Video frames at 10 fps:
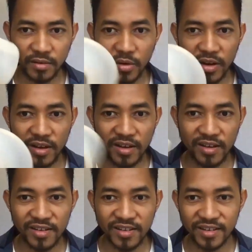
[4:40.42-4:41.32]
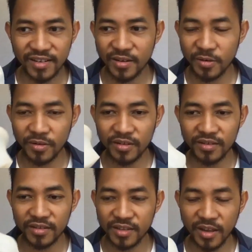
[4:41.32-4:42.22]
what a go
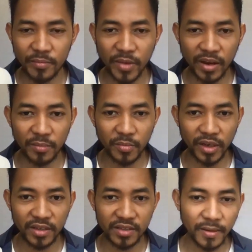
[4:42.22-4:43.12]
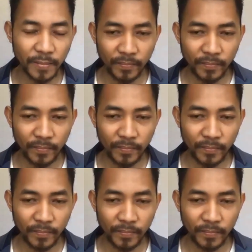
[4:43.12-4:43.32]
snap back in place.